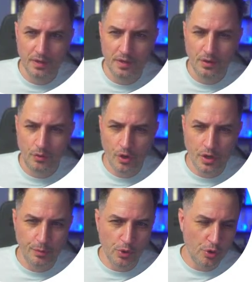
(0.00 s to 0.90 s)
or you can
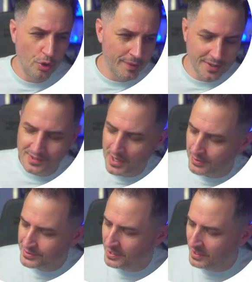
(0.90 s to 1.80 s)
book a call with our
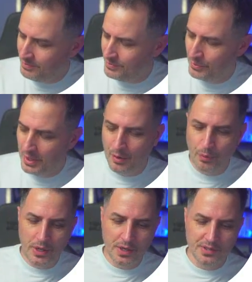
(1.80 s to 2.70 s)
sales team where
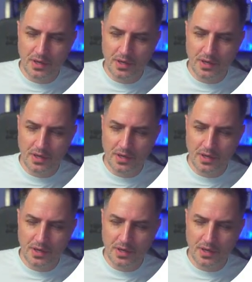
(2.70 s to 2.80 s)
we can tell